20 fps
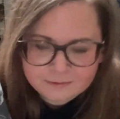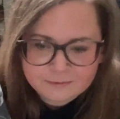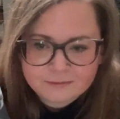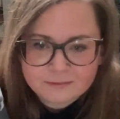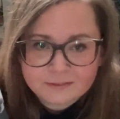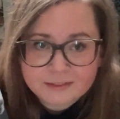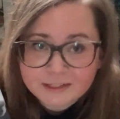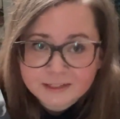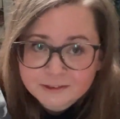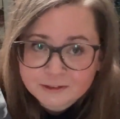
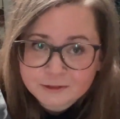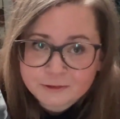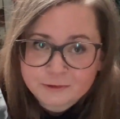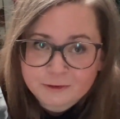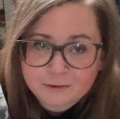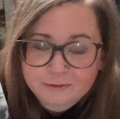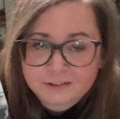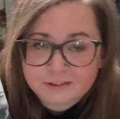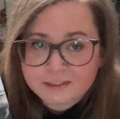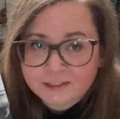get to
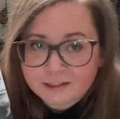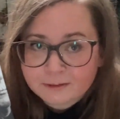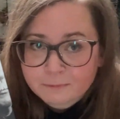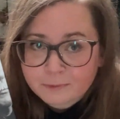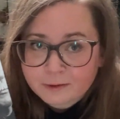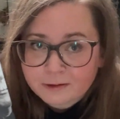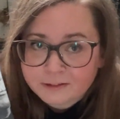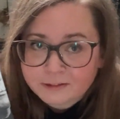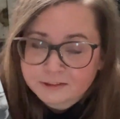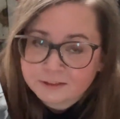know
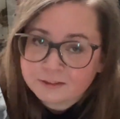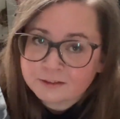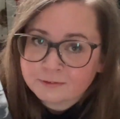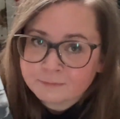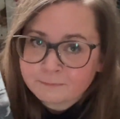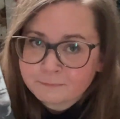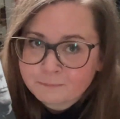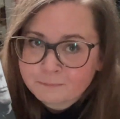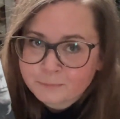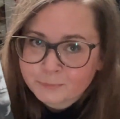Sebald
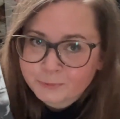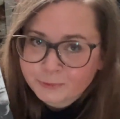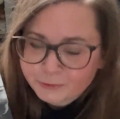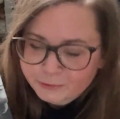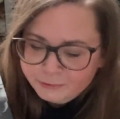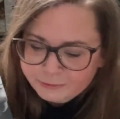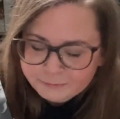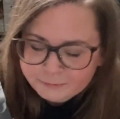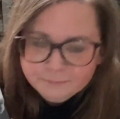more.